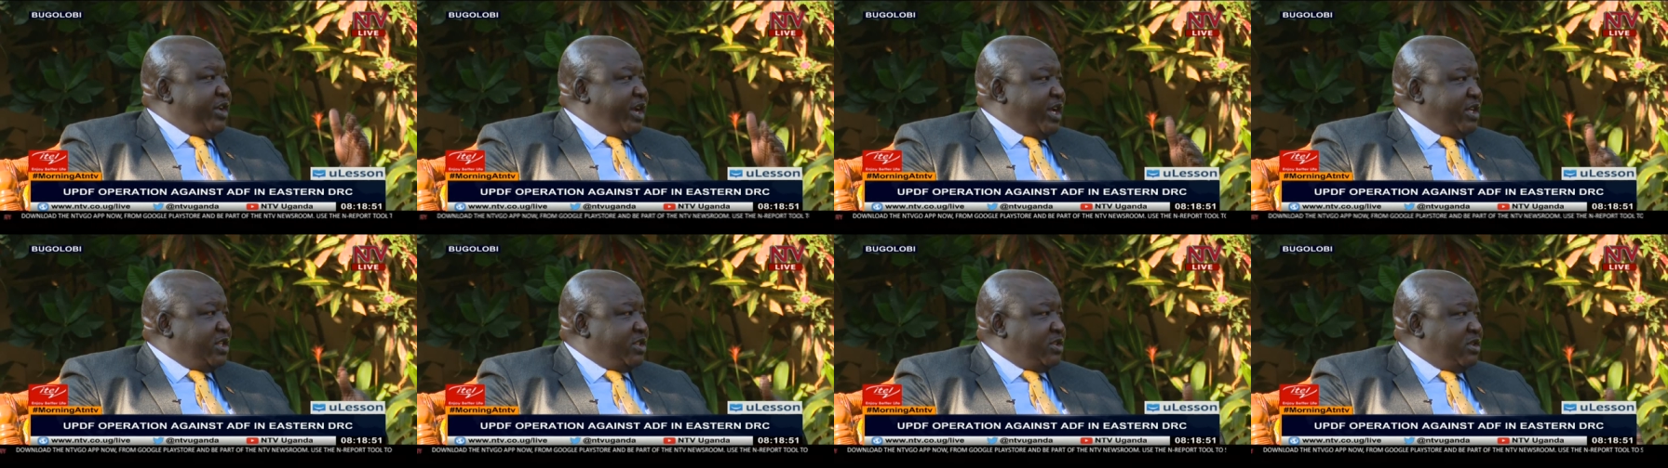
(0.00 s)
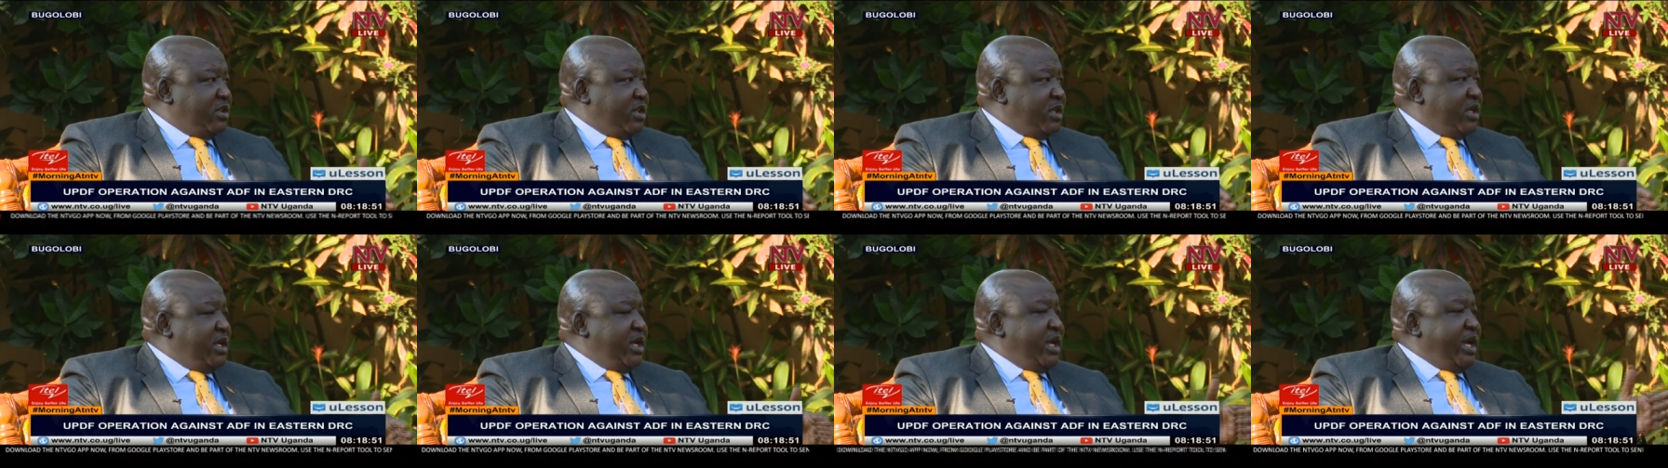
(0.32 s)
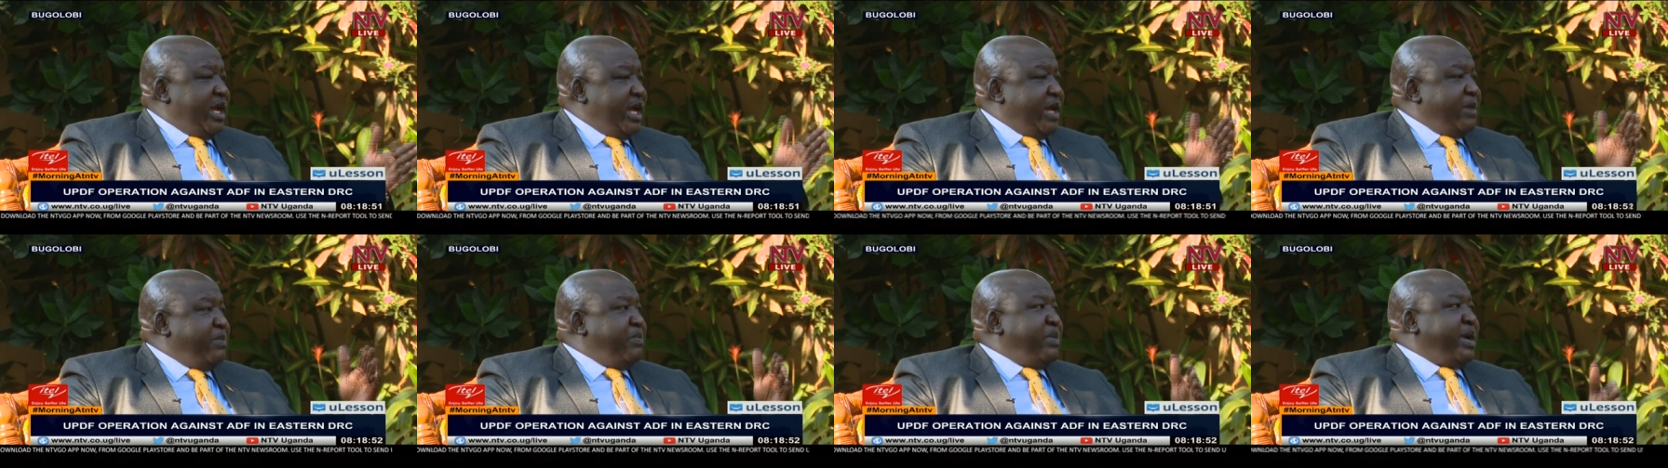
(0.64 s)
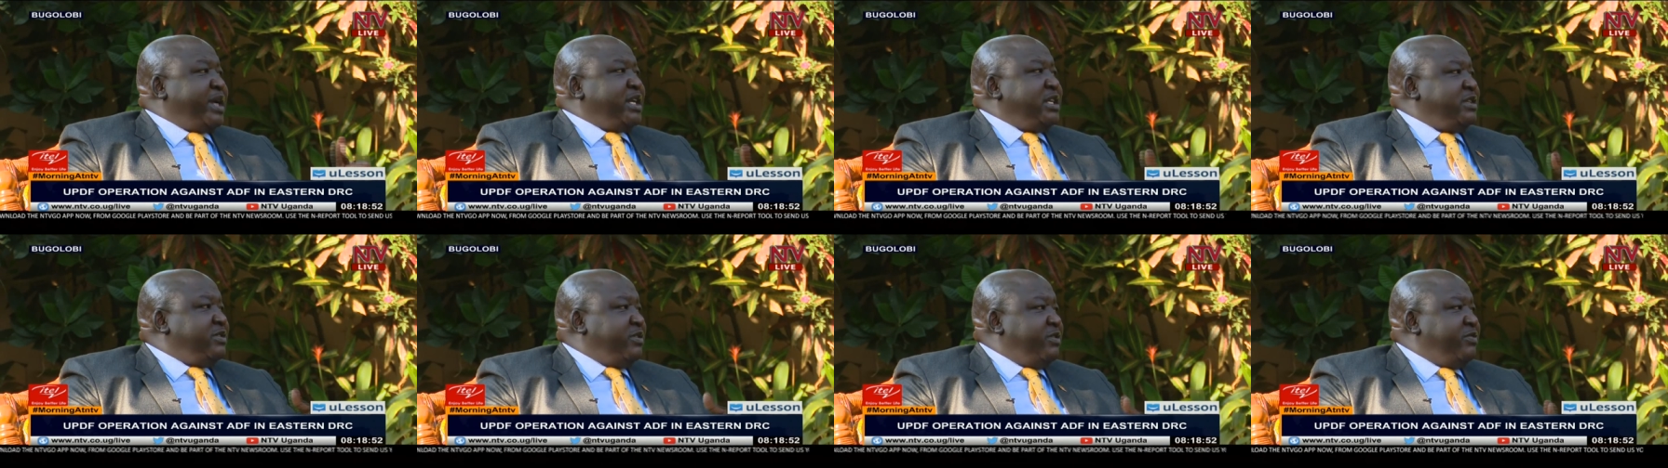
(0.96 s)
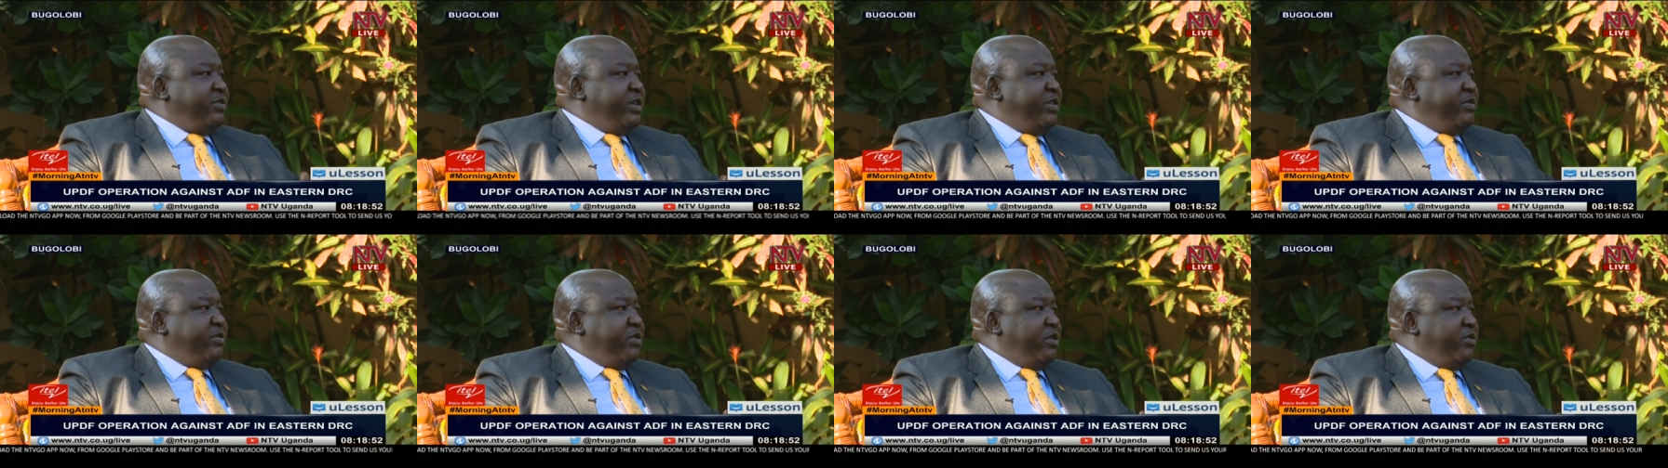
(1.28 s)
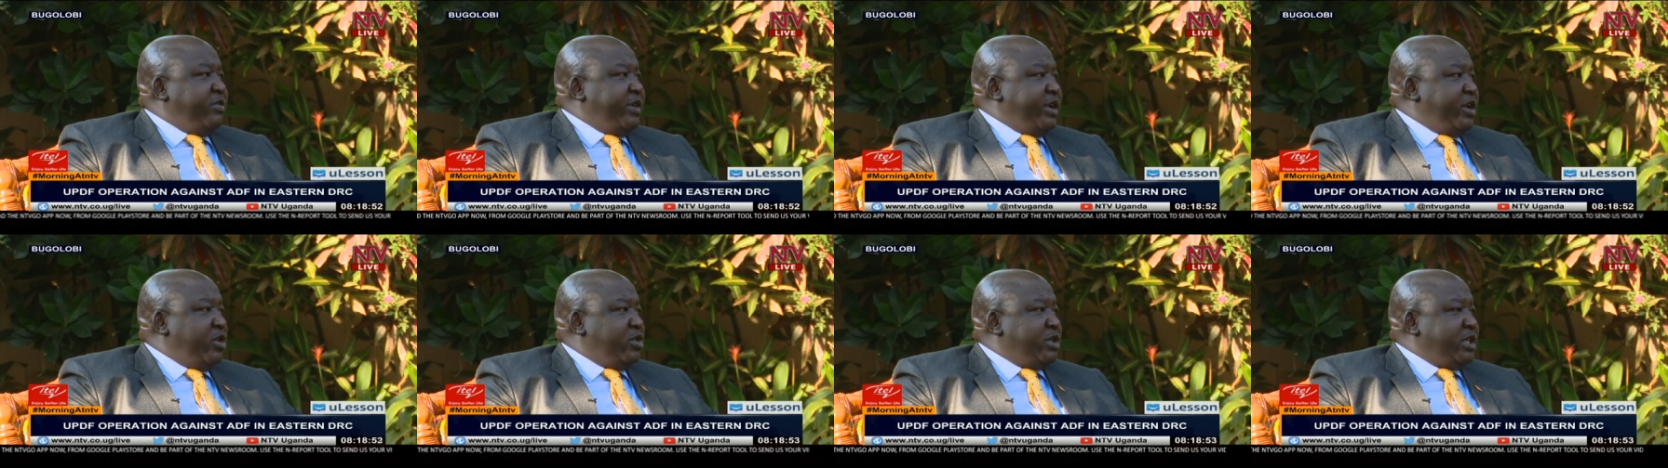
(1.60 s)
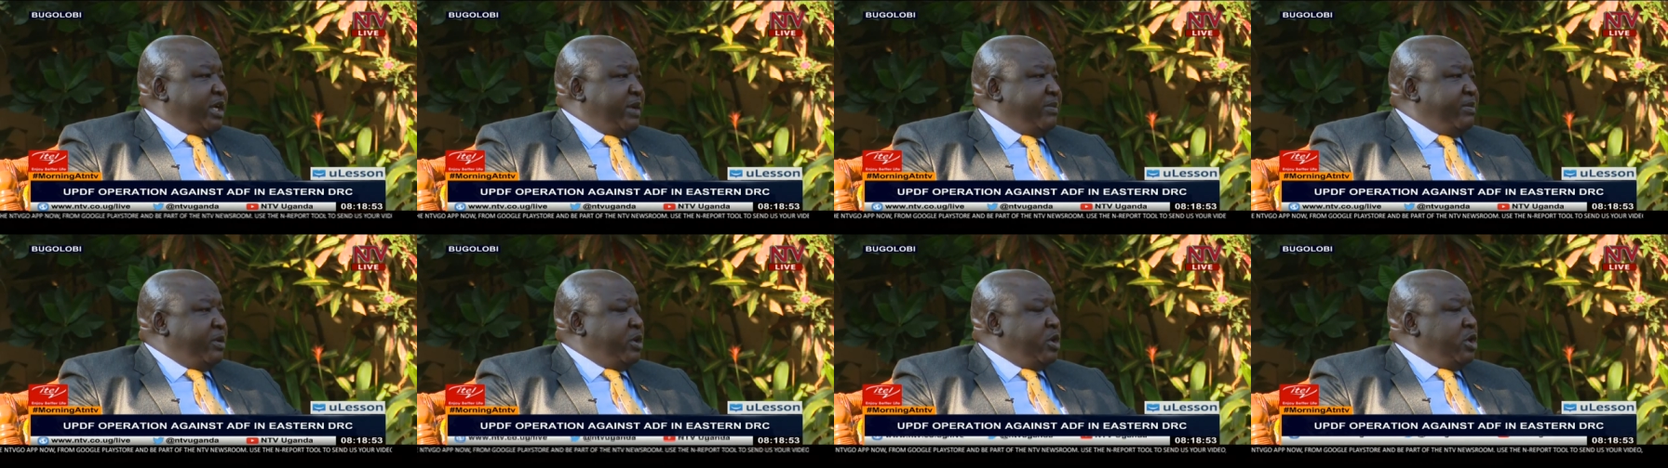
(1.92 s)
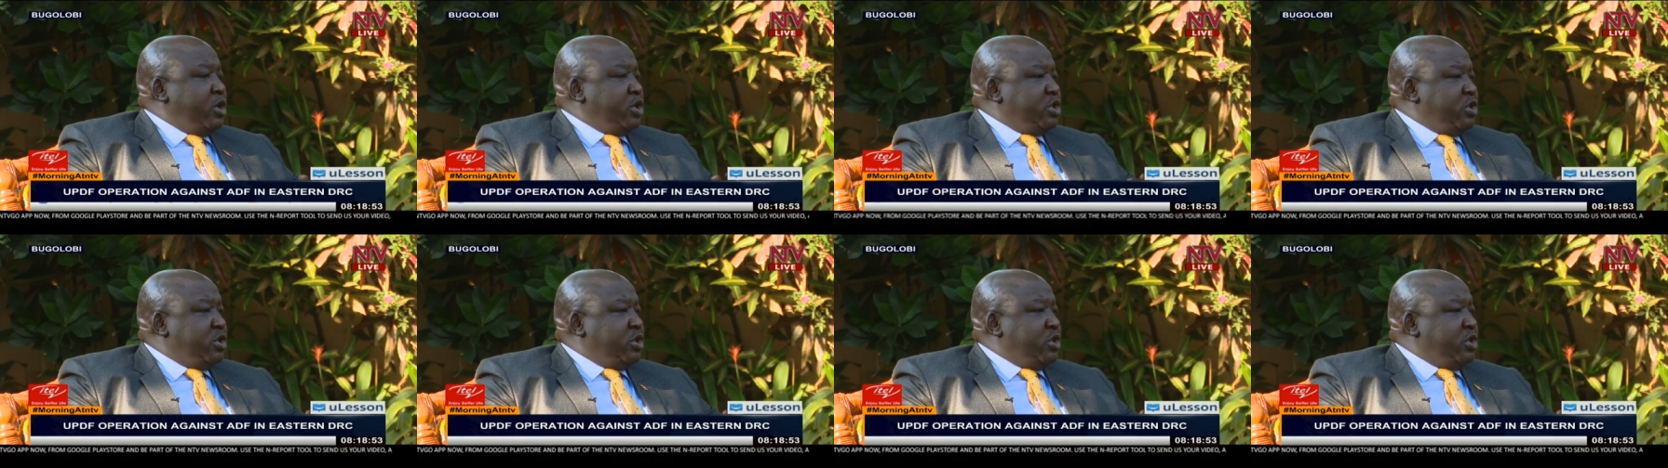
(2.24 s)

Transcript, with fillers: rehearsal and practice for, for a very long time.